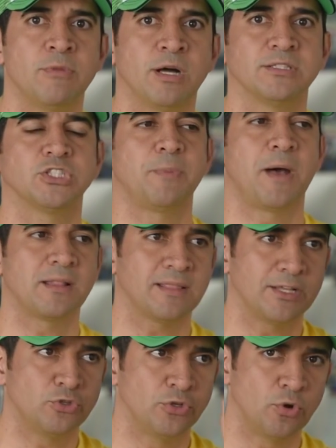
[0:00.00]
them on the
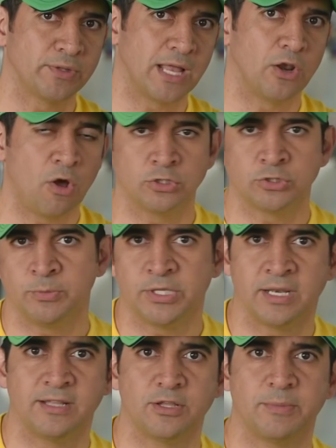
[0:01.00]
spotlight to know that long term he
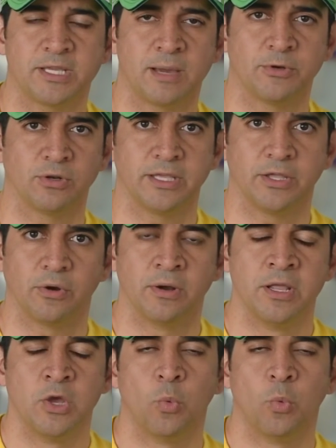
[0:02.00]
can end up becoming a leader.